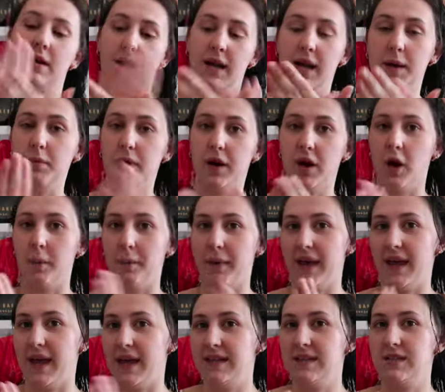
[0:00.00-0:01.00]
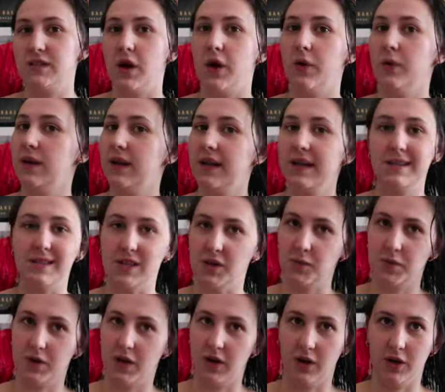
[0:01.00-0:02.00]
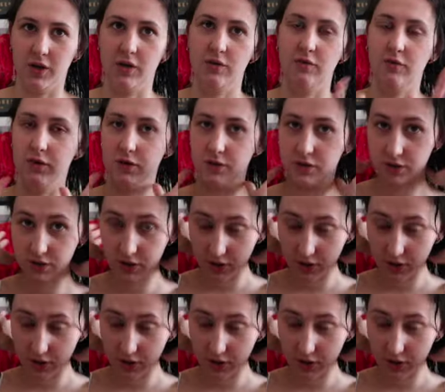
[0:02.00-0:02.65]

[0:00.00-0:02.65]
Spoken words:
And I put it on my ends only, don't put it on your roots,